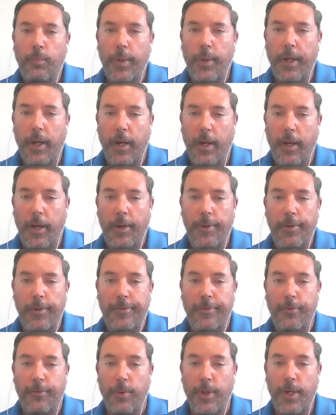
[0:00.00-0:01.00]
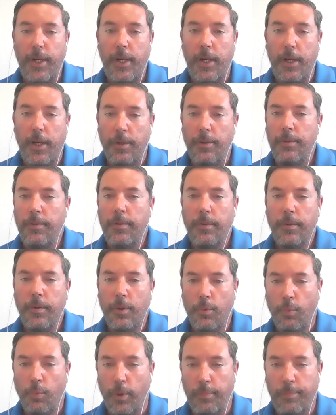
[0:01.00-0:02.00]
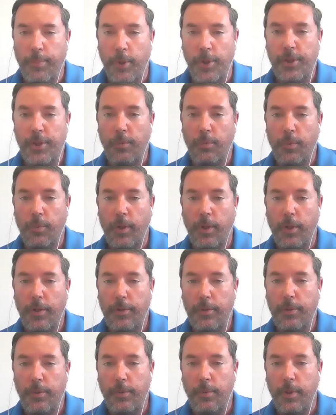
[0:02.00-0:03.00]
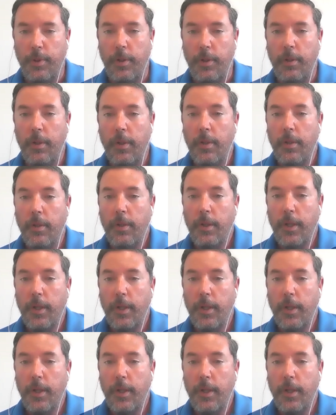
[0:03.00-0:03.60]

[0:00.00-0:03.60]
We hired 3 here. One person went on to